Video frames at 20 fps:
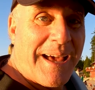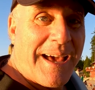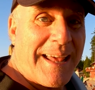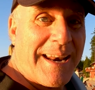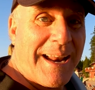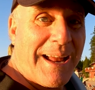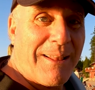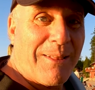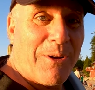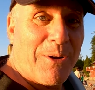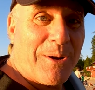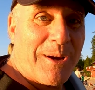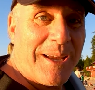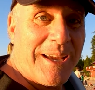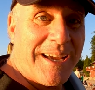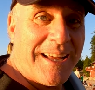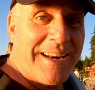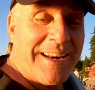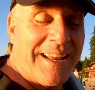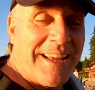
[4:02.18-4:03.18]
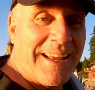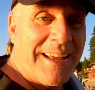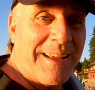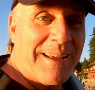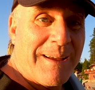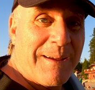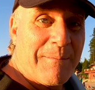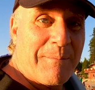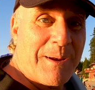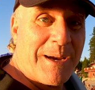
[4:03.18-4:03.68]
and I look in
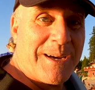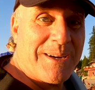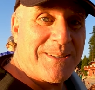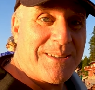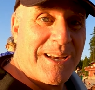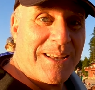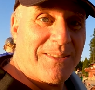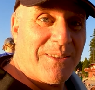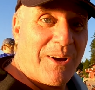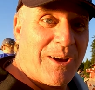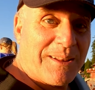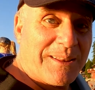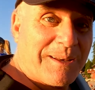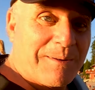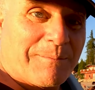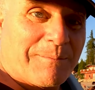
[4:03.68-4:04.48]
because I thought